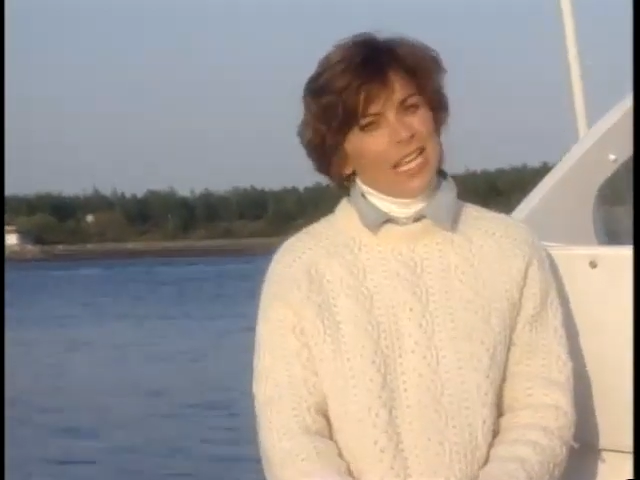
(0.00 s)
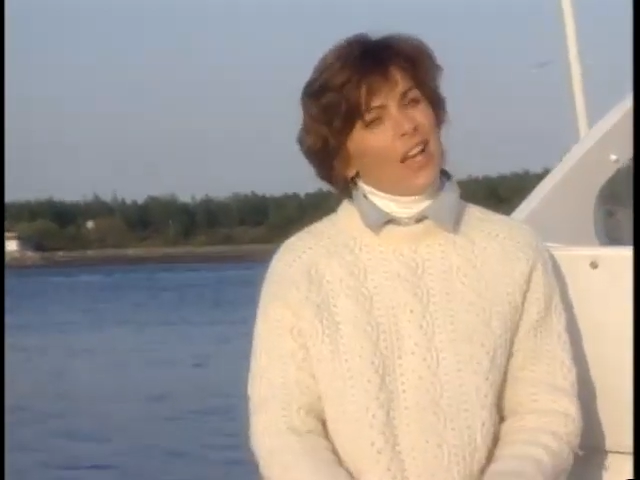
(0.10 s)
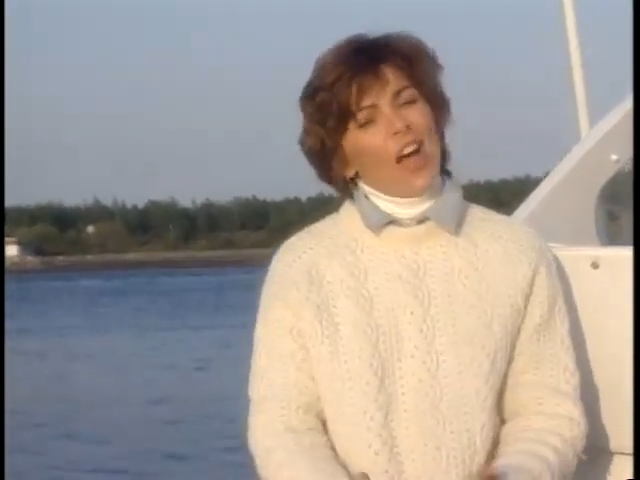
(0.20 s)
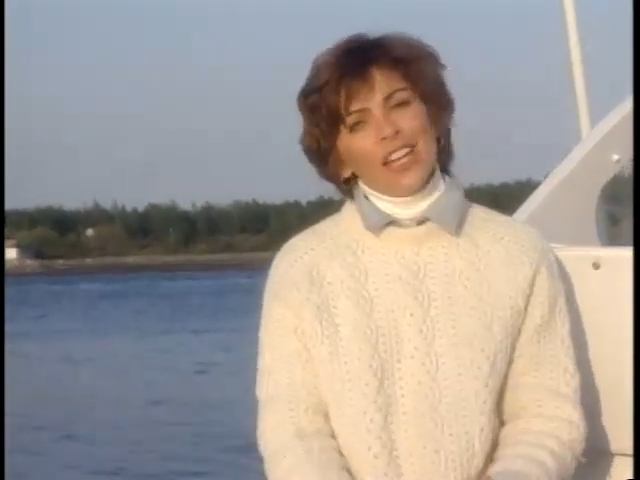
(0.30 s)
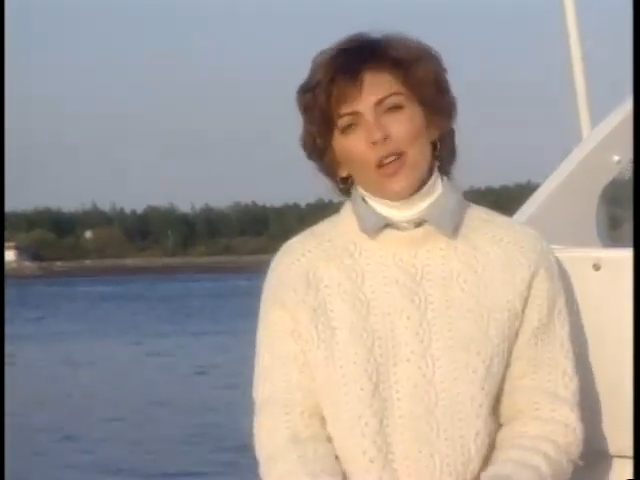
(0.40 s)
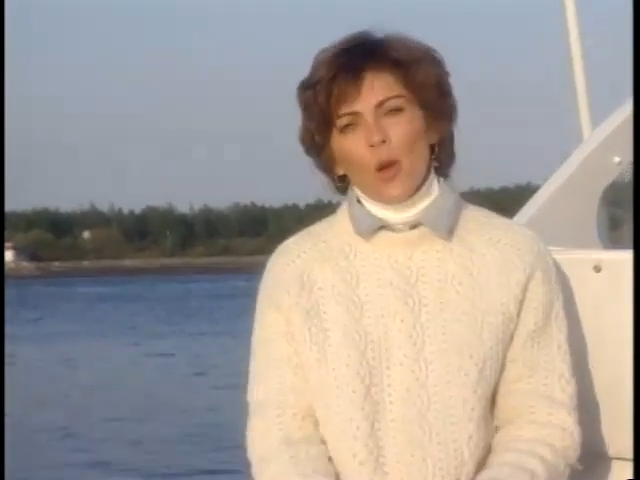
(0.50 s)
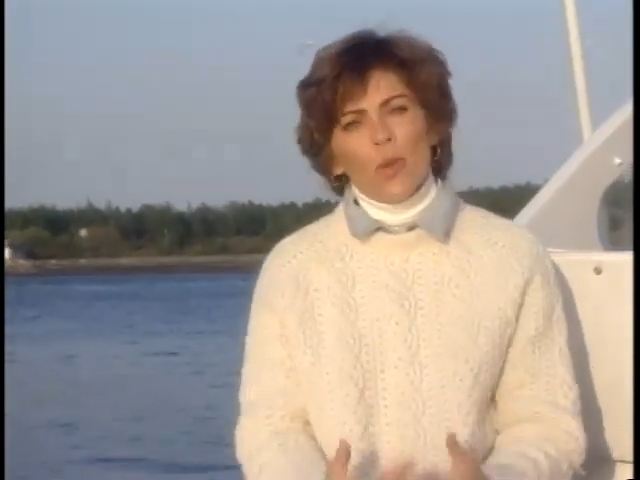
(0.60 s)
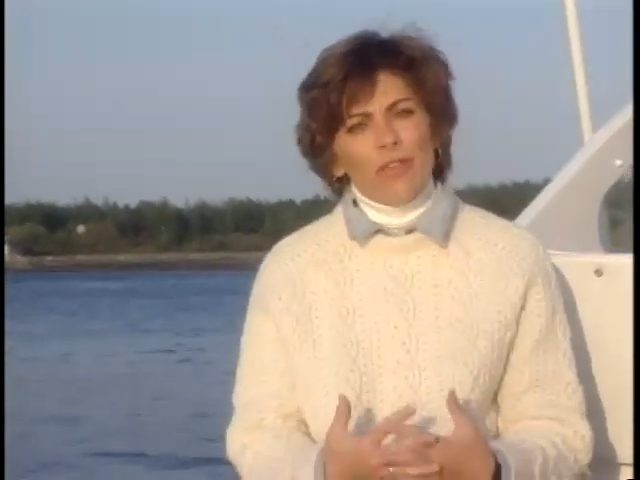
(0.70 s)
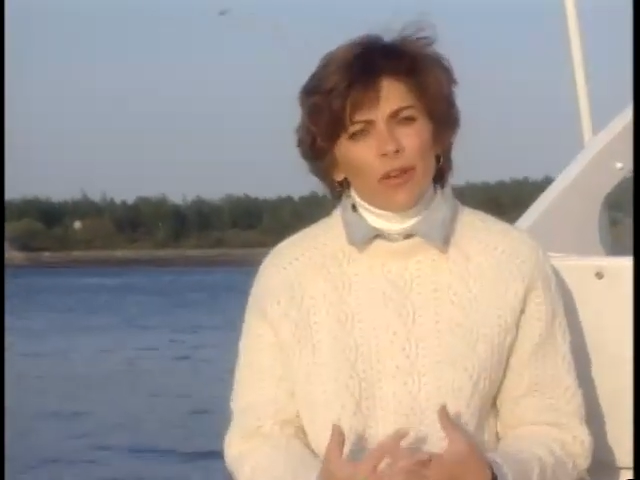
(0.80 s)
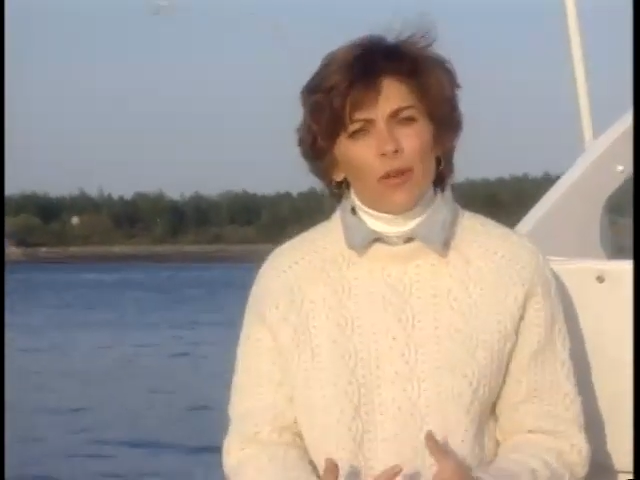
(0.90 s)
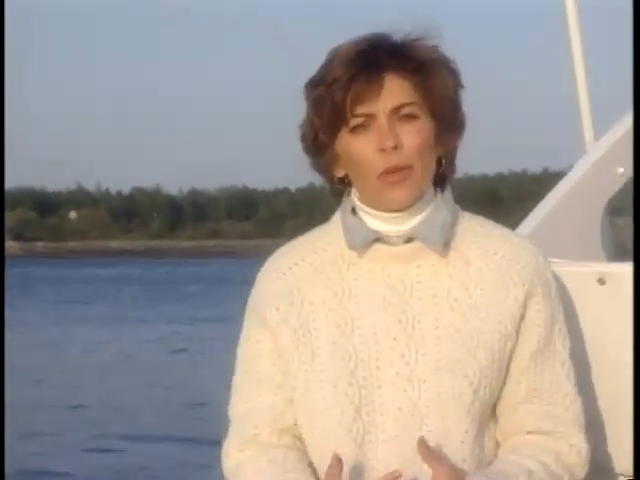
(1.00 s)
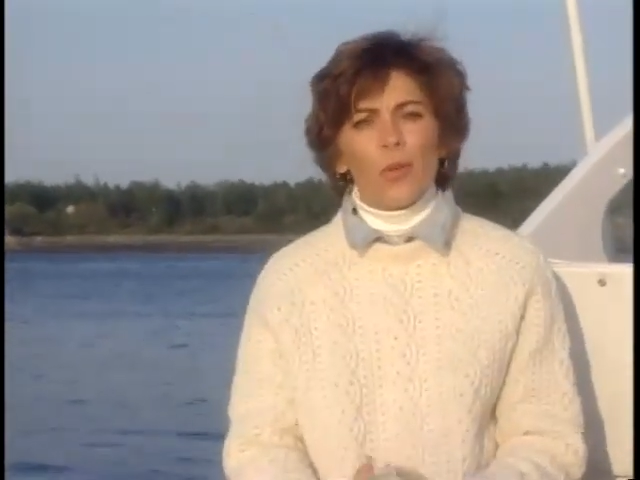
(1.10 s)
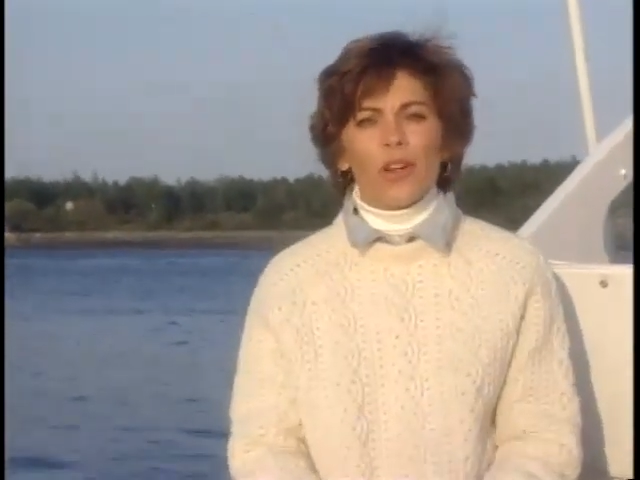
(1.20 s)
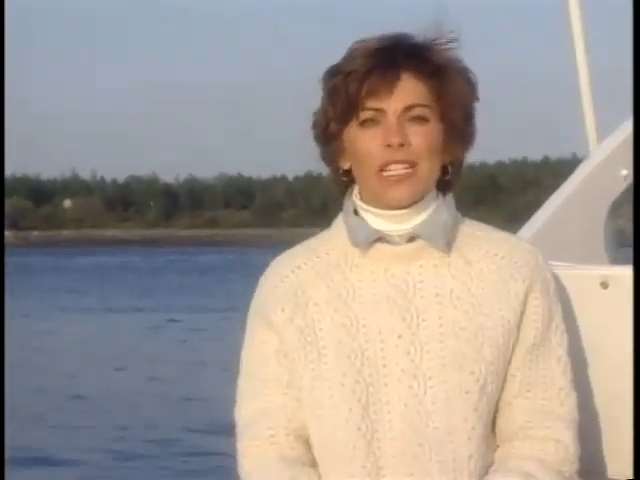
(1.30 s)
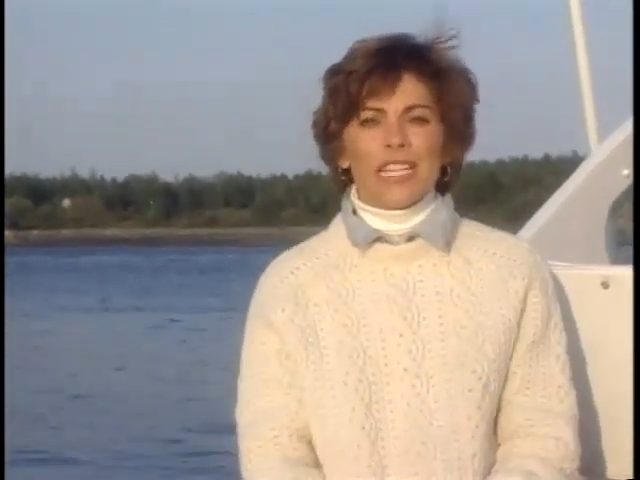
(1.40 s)
Now, I know we've heard the
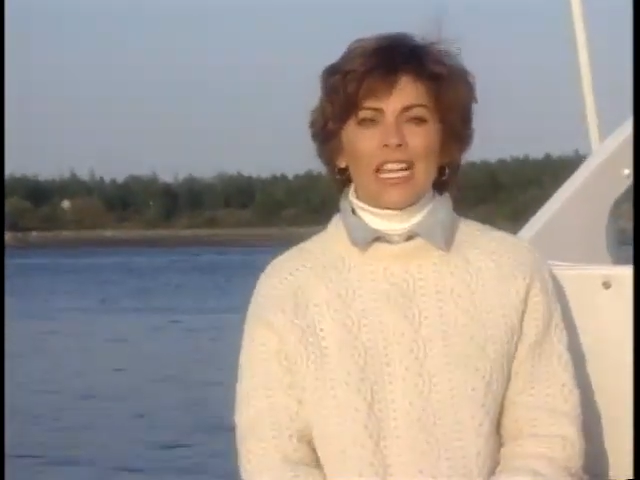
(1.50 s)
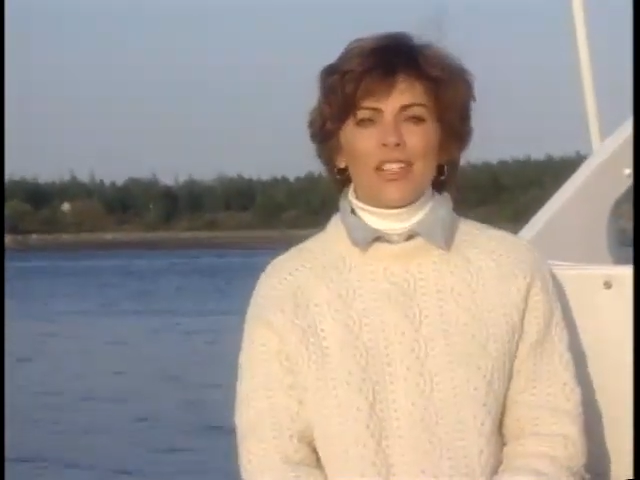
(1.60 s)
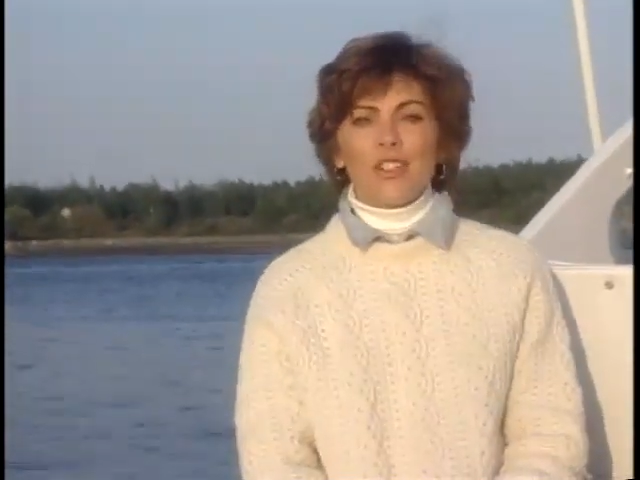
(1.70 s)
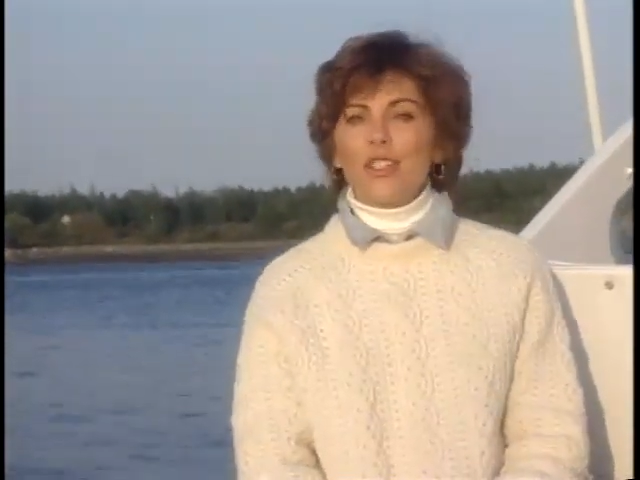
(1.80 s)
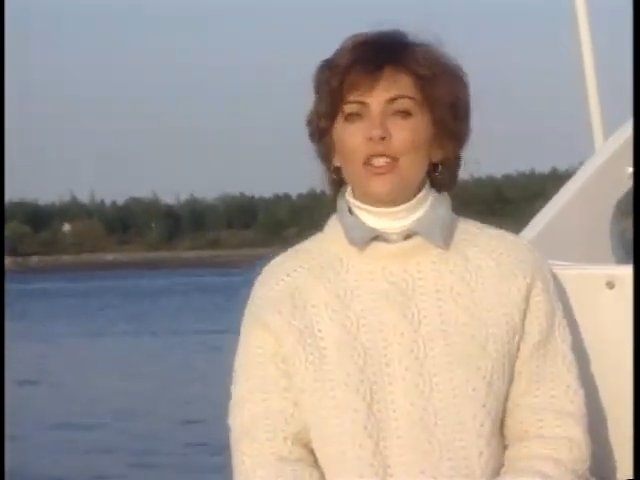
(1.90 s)
word endangered